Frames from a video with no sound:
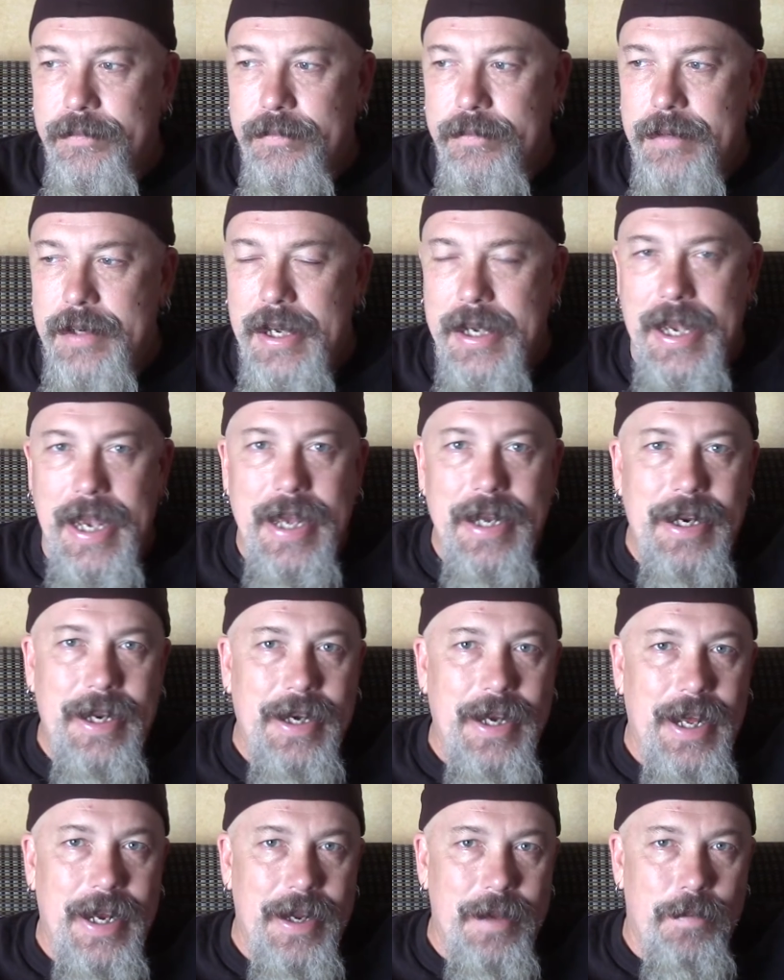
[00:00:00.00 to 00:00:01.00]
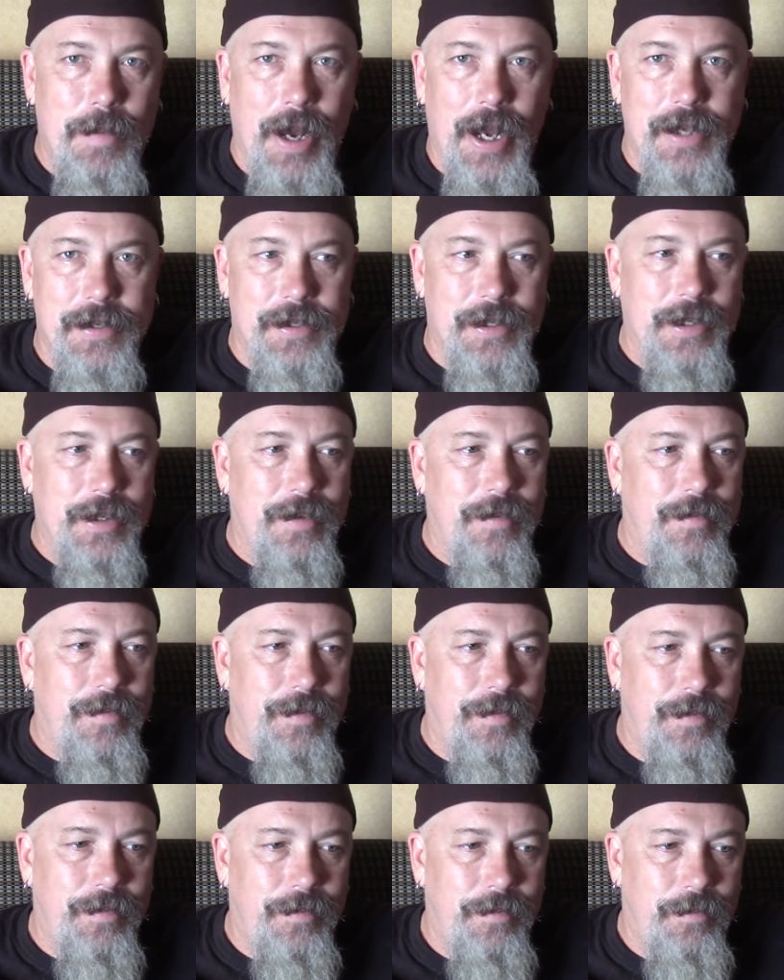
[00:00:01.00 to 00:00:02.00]
negating any
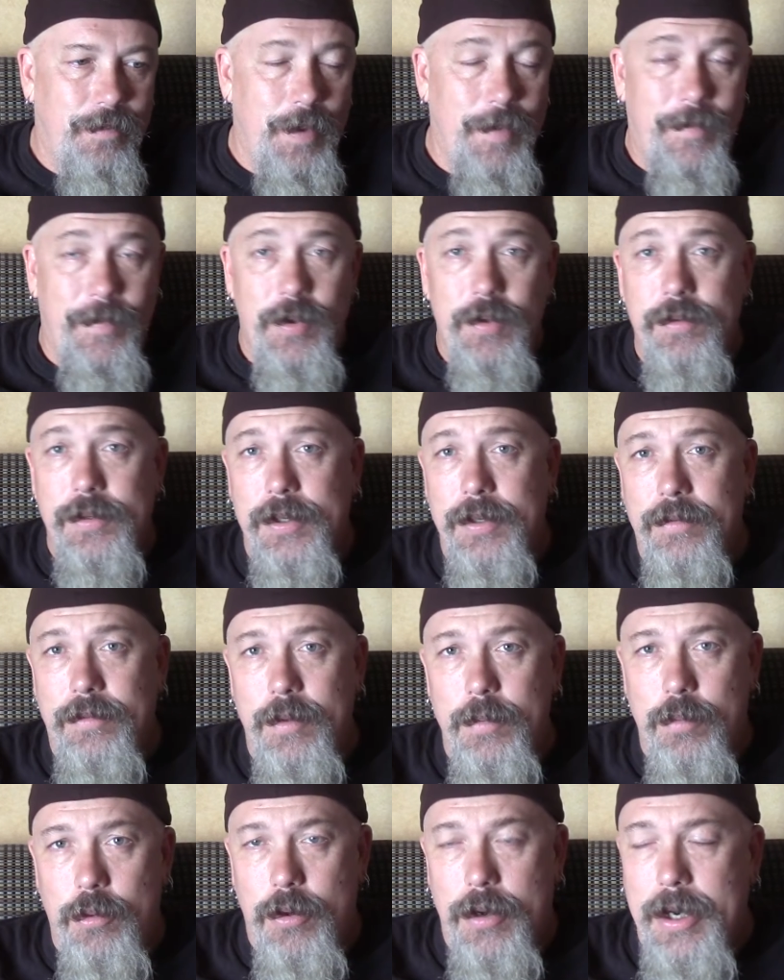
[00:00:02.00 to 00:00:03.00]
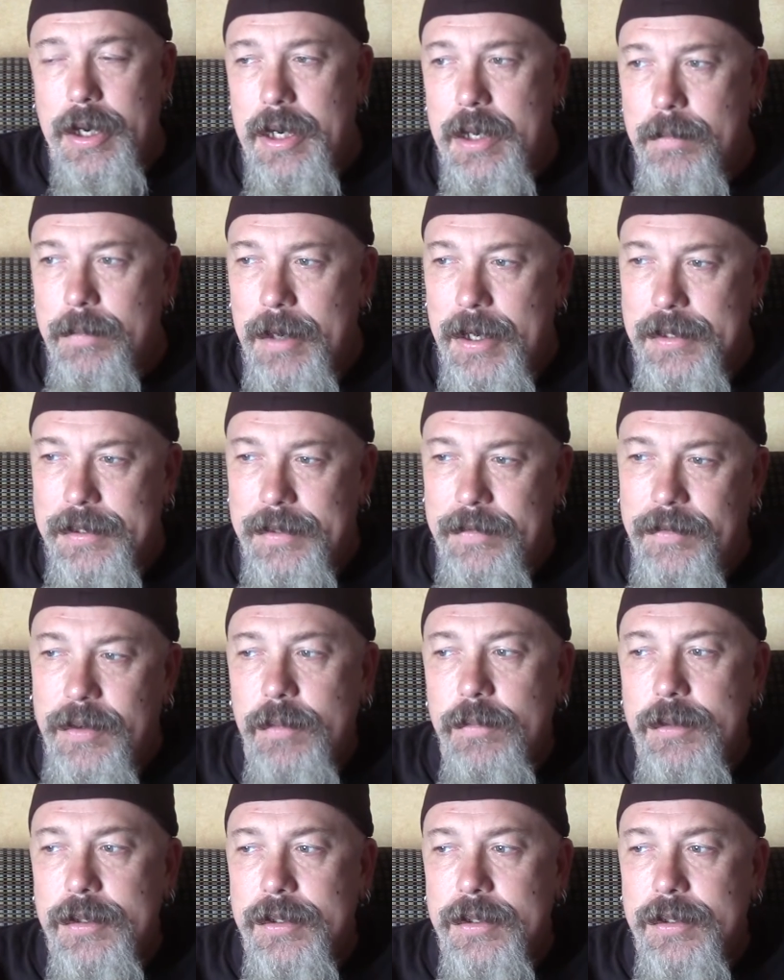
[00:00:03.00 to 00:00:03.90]
positive, refusing to report any positive. It